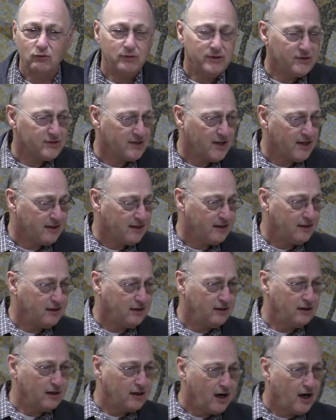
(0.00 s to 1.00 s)
We said
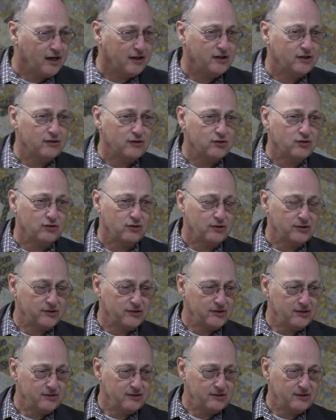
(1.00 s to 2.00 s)
that halachic
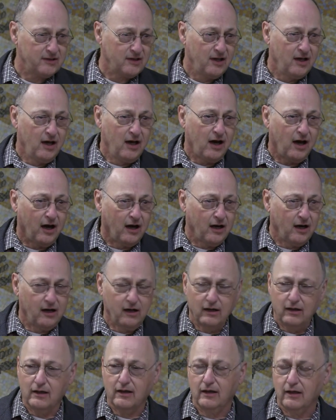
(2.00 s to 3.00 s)
sources
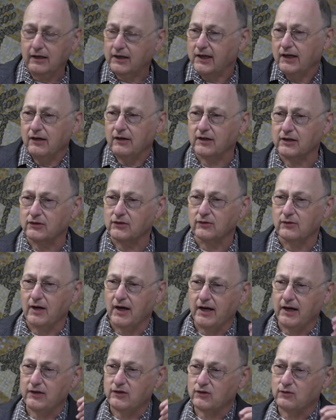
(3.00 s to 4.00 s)
are uh,
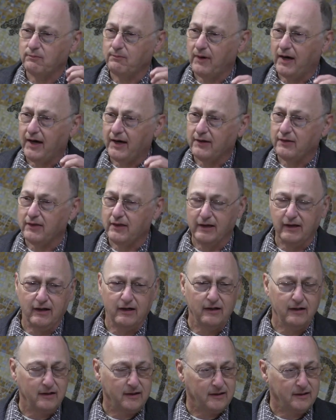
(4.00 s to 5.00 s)
characterized by
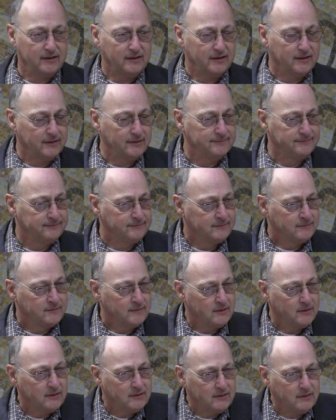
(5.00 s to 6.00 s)
their uh,
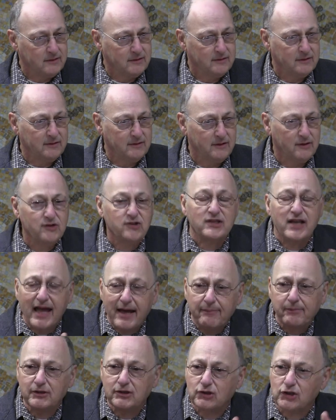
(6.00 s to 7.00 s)

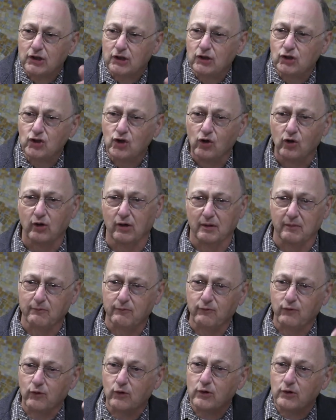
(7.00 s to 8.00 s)
establishing a norm
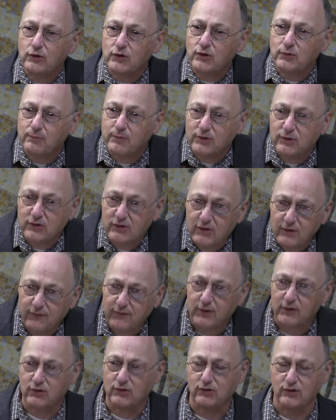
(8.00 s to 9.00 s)
or
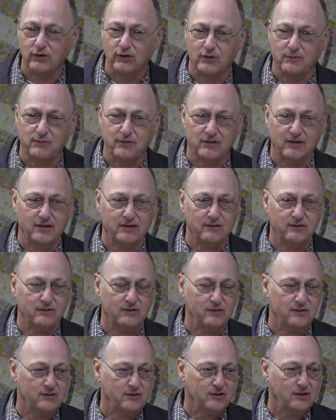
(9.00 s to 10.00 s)
specific
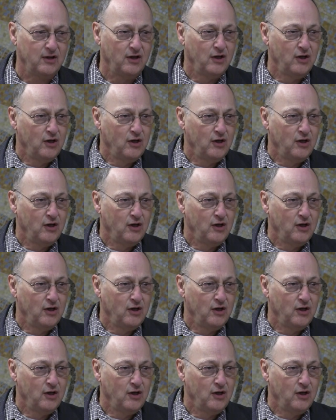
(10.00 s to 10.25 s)
circumstances.